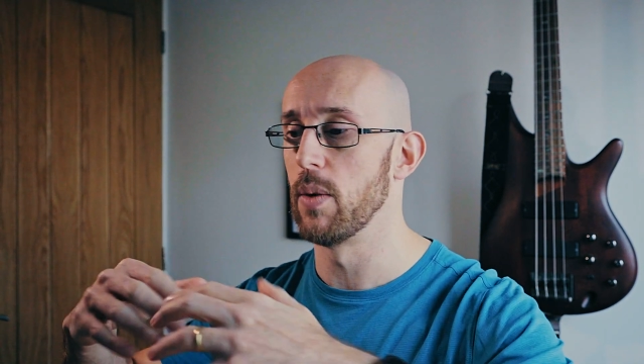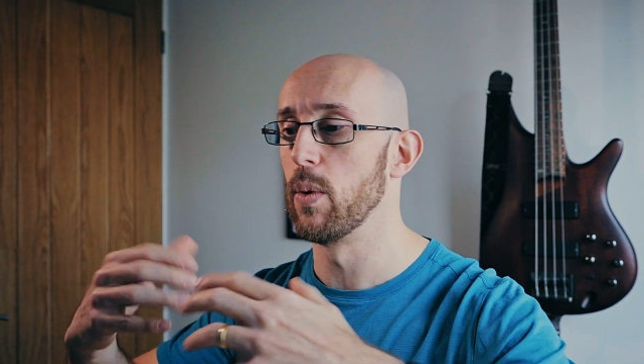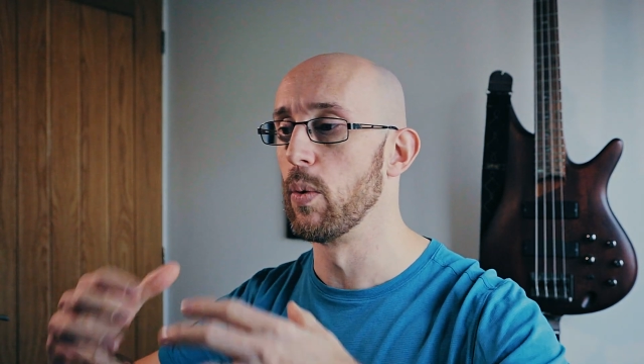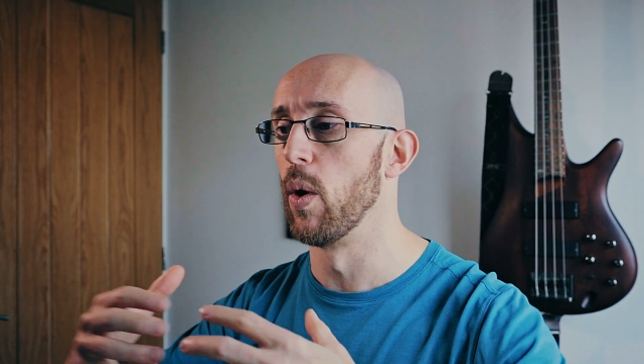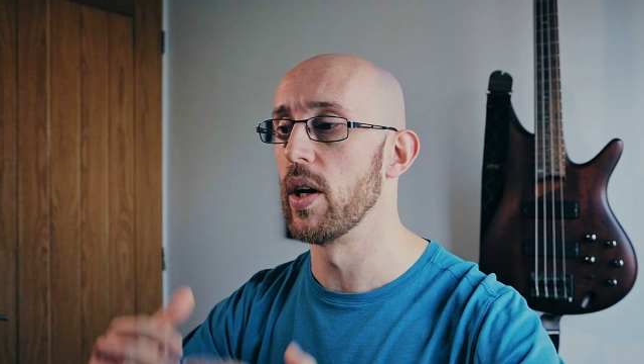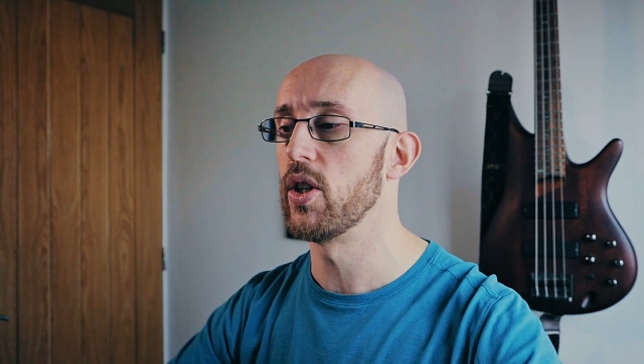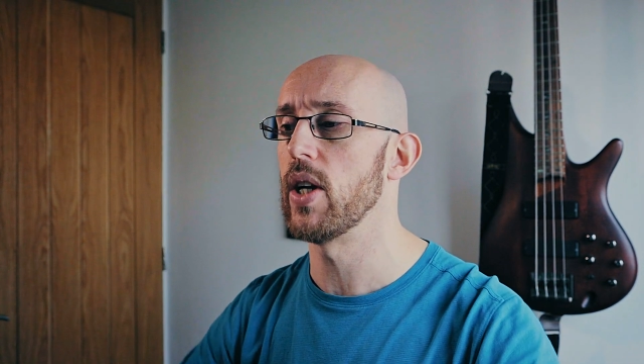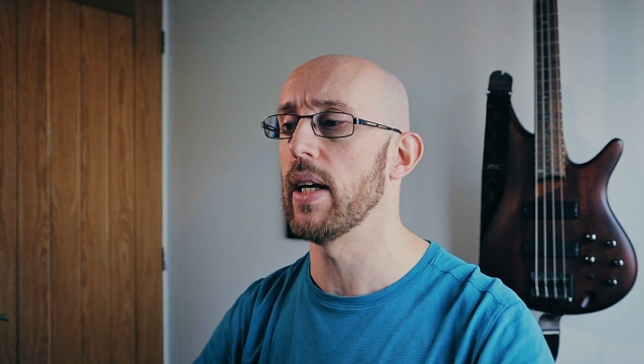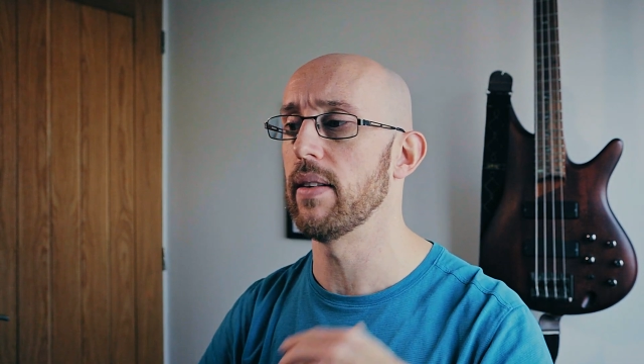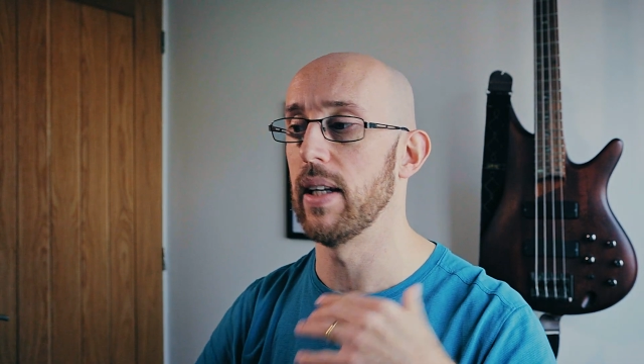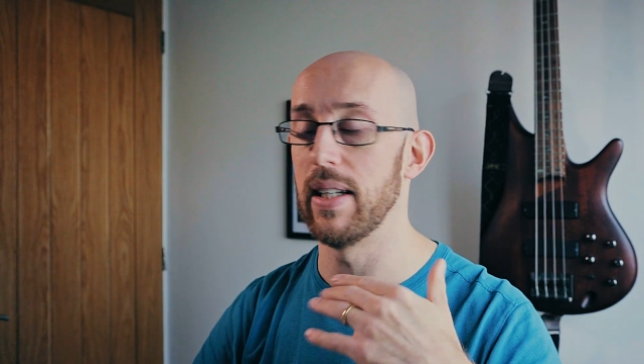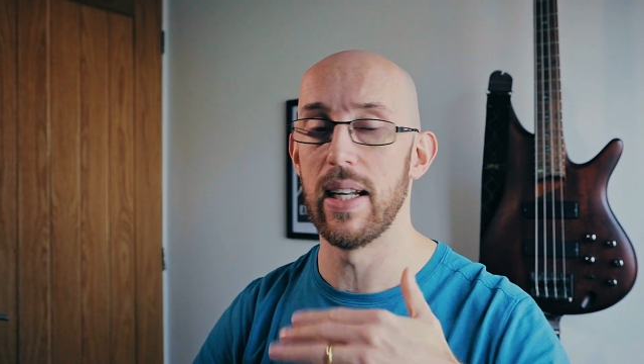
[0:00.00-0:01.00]
And we want to
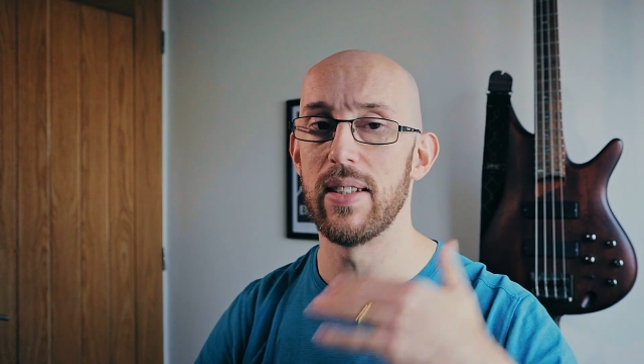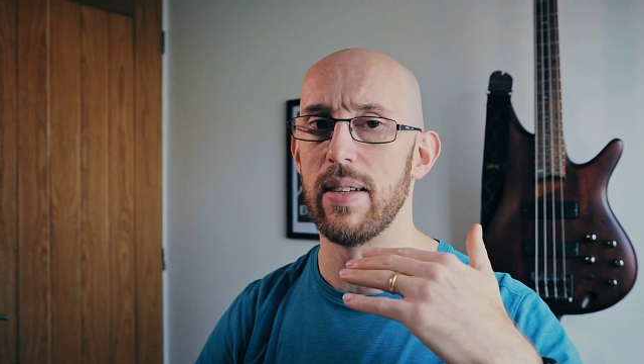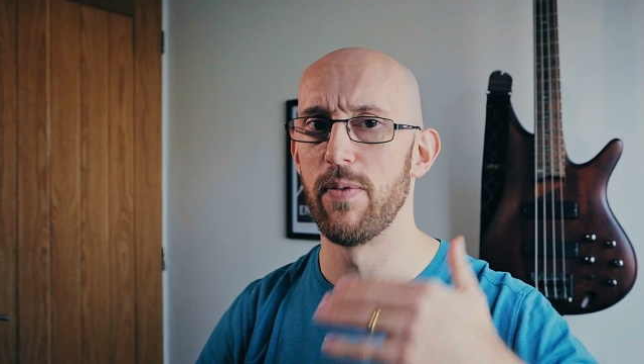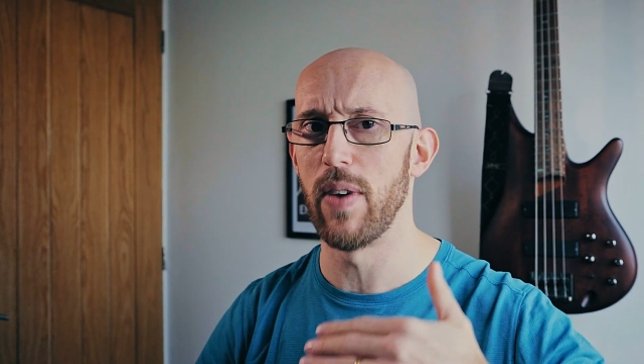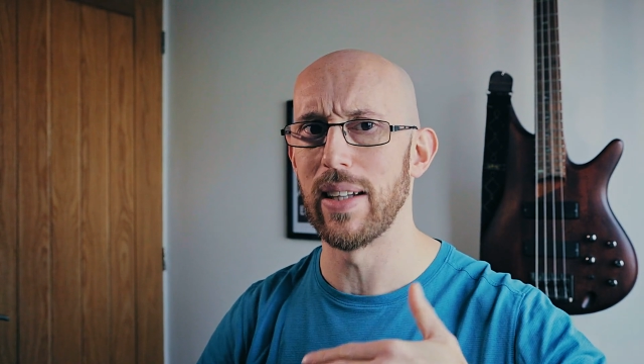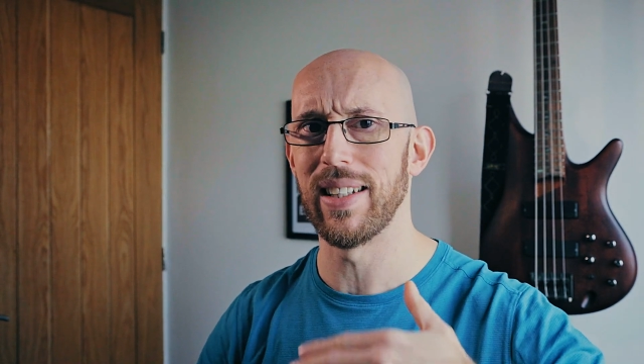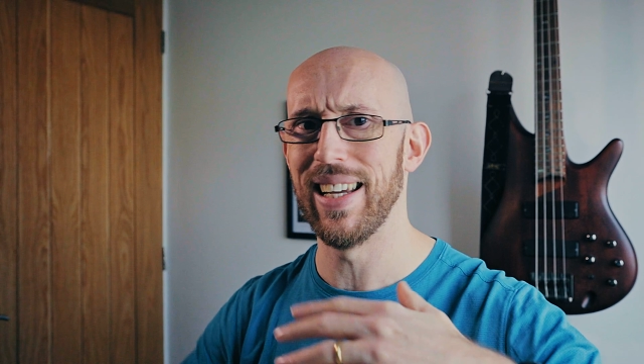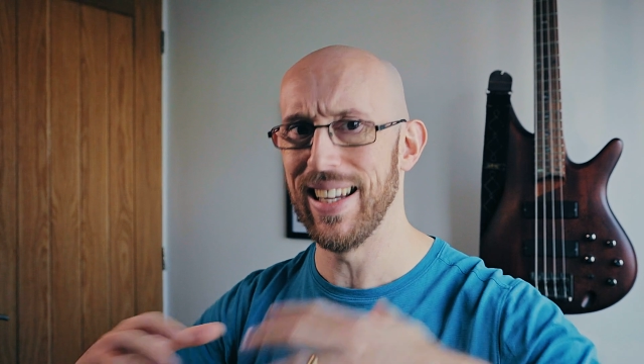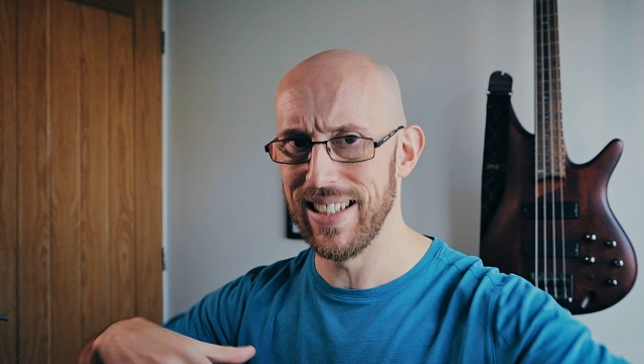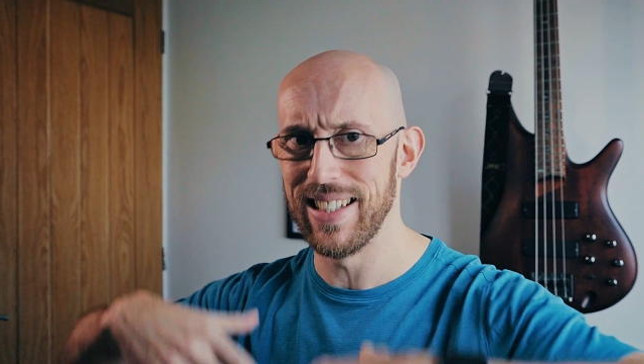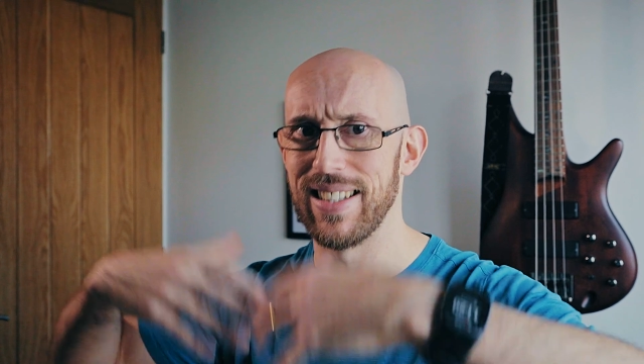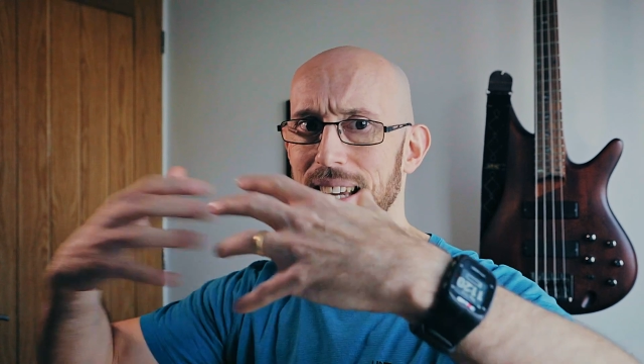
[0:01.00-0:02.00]
check that it is in fact
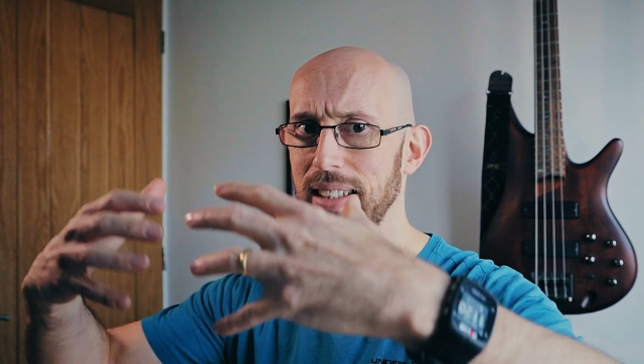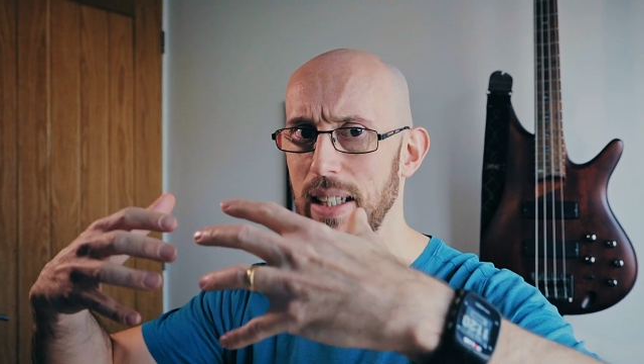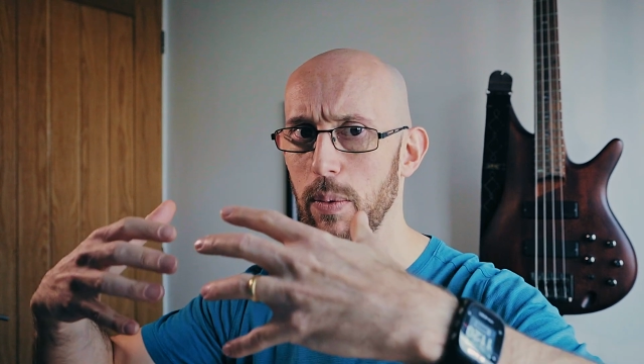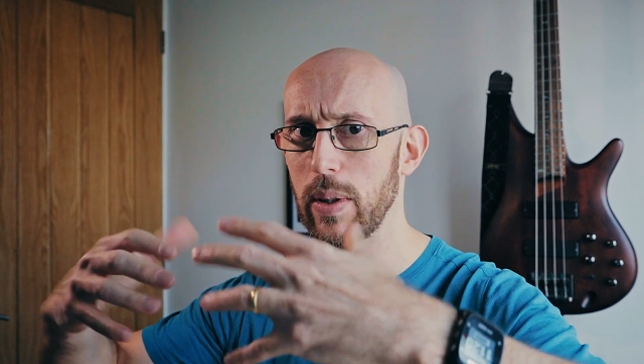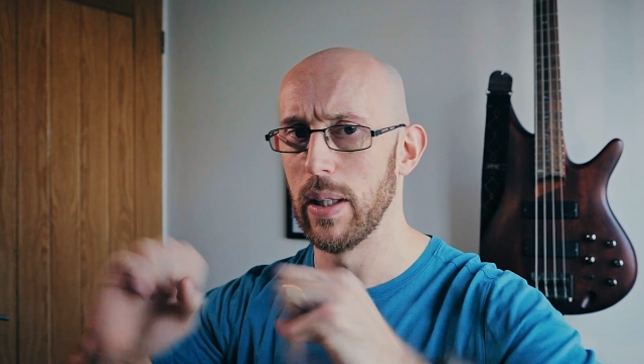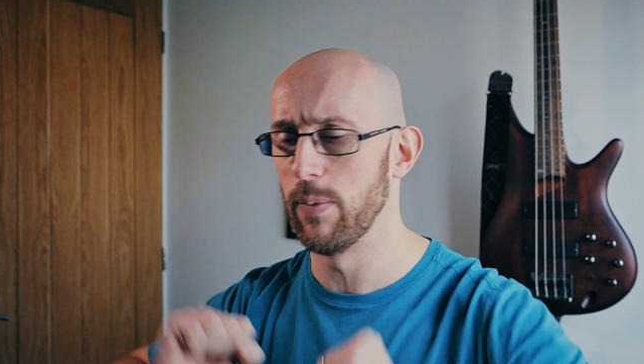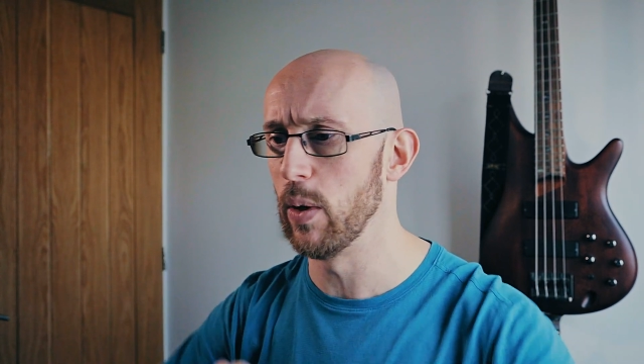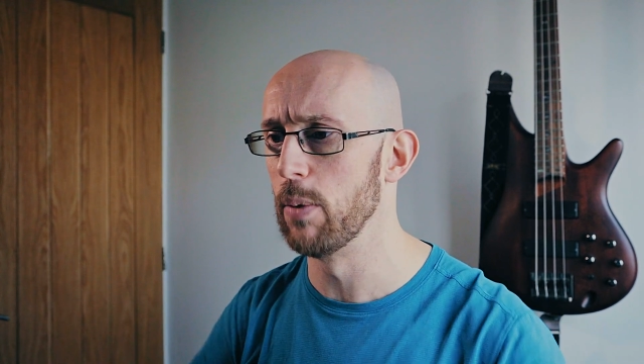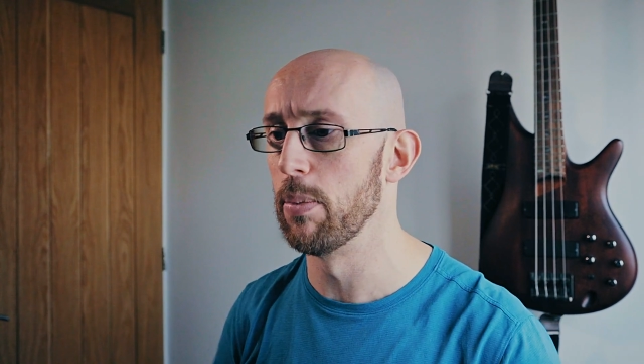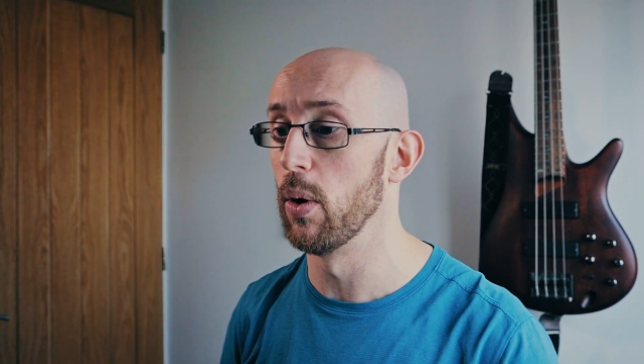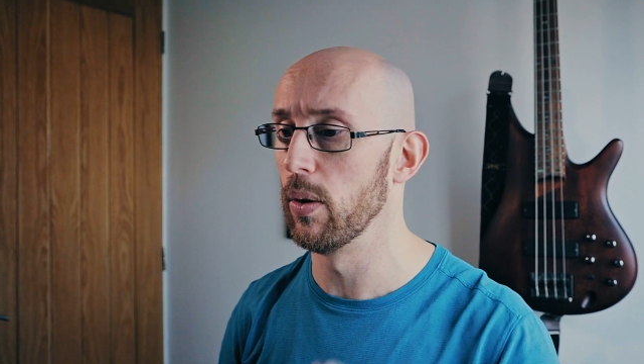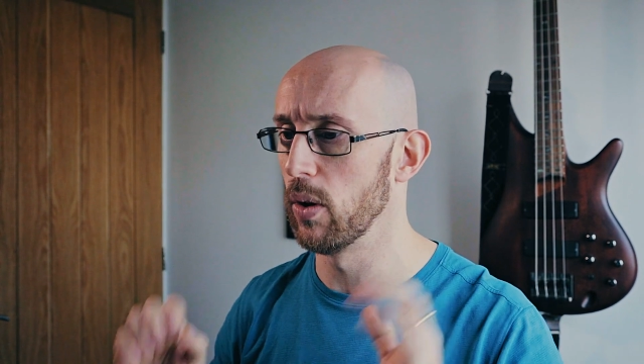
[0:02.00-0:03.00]
intersecting with the
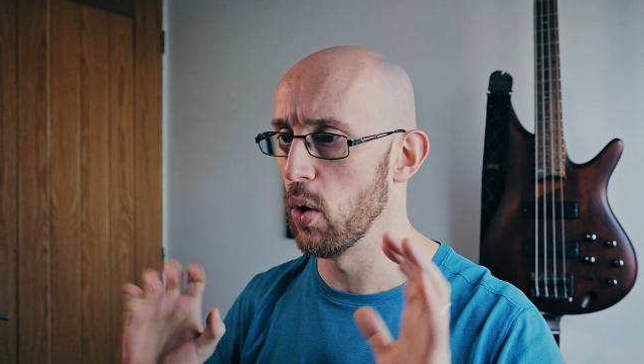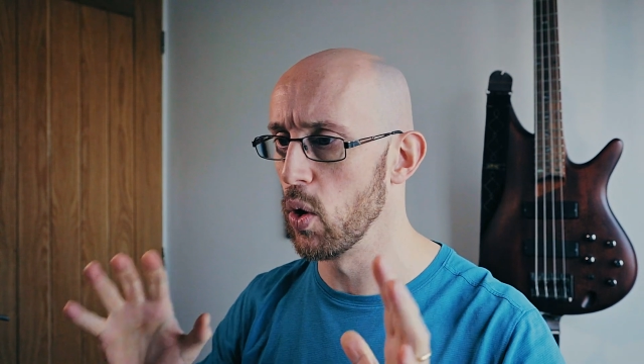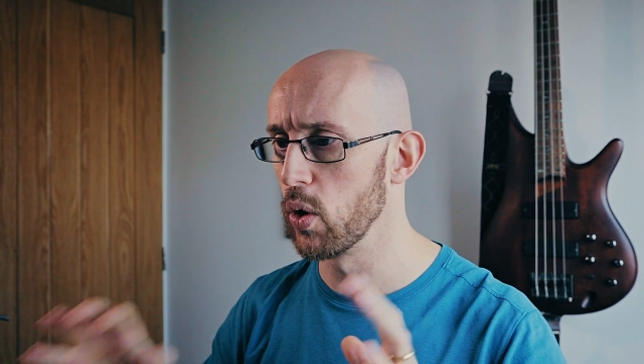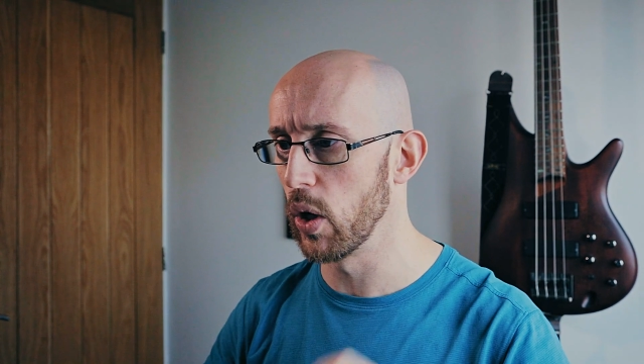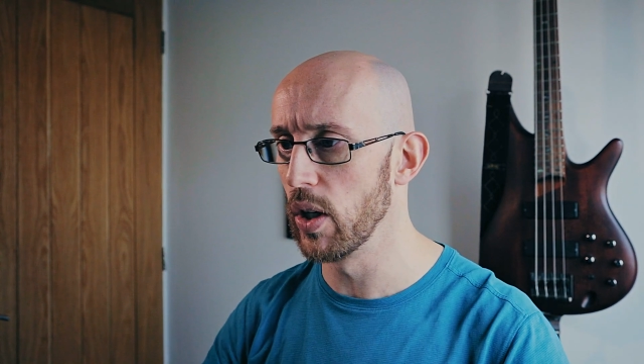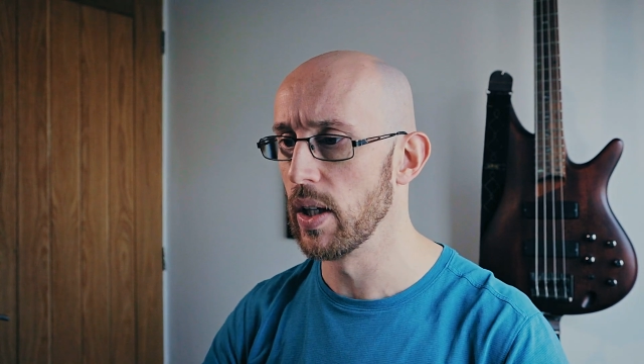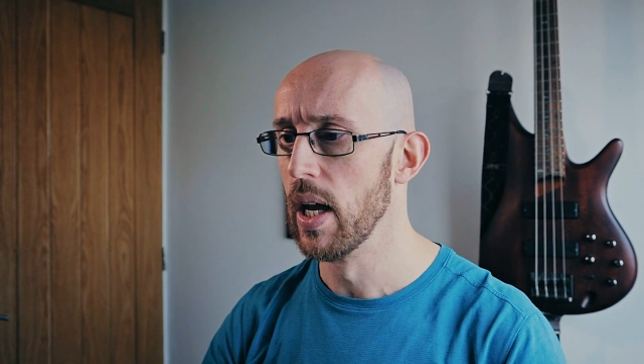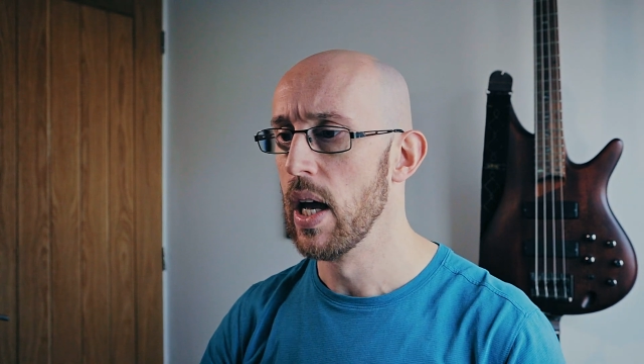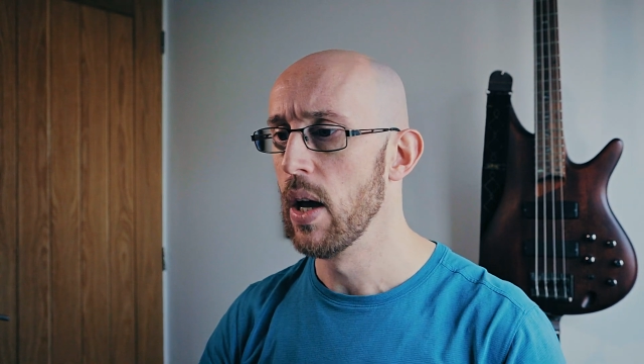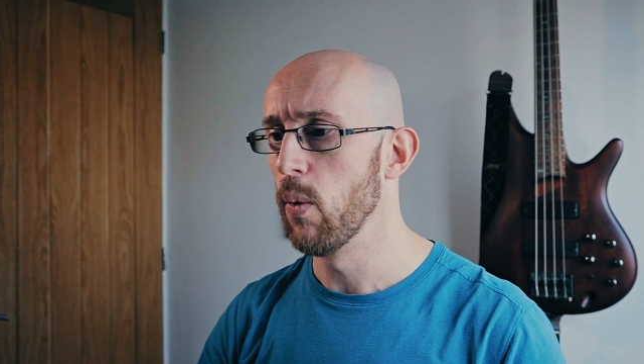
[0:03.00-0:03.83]
viewport, all good.